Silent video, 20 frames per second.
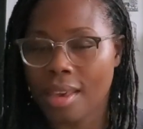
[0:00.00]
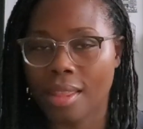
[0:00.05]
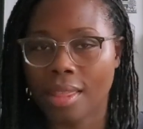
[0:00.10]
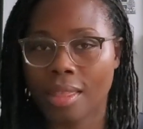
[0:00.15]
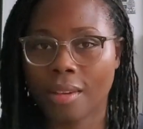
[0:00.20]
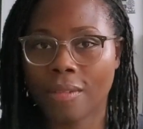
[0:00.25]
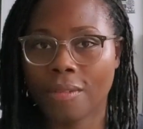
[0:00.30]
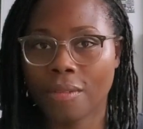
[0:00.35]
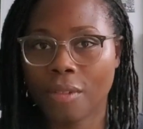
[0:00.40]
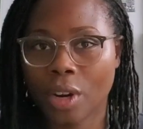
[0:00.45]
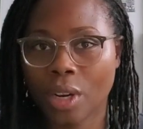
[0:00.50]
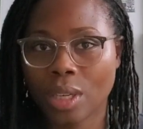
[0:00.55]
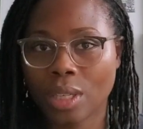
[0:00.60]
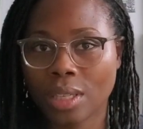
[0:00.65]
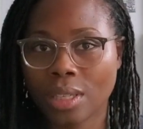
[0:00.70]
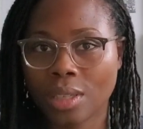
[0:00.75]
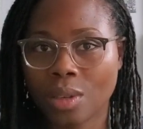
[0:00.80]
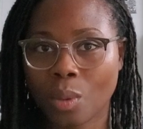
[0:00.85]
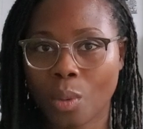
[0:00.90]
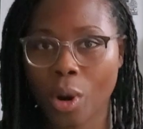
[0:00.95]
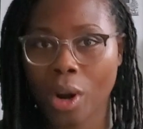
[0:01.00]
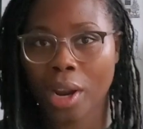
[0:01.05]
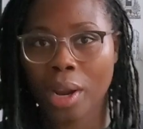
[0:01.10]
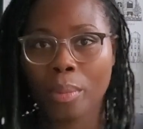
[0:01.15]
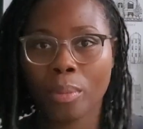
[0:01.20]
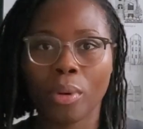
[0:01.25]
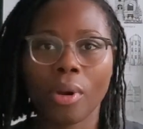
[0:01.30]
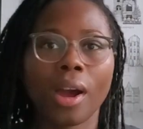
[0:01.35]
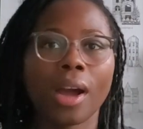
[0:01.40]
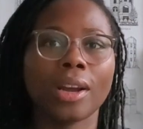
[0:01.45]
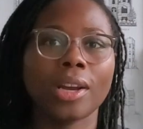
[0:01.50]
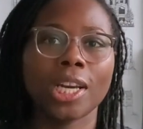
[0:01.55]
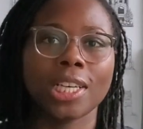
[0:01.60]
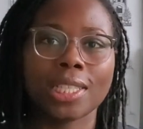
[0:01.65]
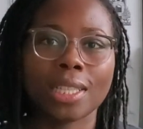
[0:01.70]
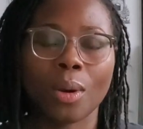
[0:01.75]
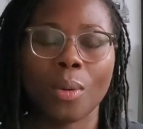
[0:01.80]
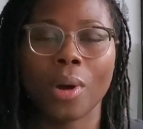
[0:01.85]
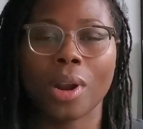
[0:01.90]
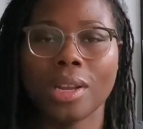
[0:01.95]
the first work in progress
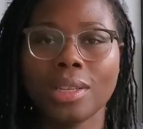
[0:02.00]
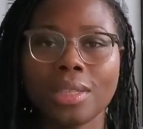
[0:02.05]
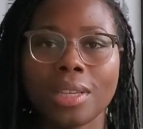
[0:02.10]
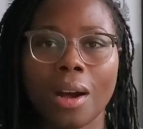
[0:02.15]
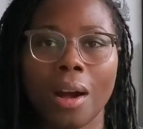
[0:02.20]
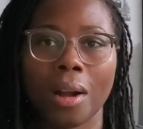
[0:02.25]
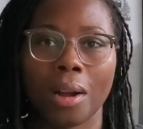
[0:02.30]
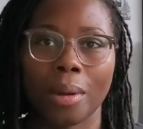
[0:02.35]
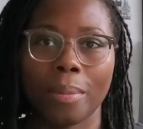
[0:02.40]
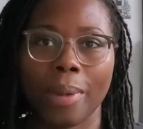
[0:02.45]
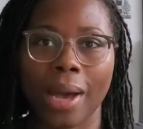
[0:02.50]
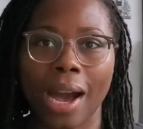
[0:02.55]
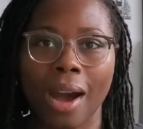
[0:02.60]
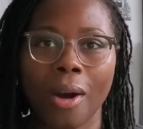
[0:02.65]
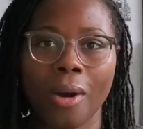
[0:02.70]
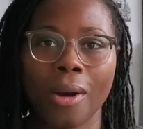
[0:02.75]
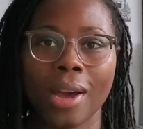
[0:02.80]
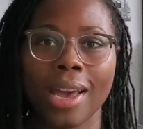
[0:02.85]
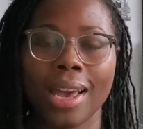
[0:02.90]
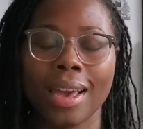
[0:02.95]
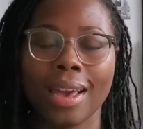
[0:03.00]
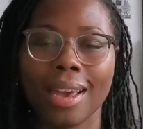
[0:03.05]
I want to talk about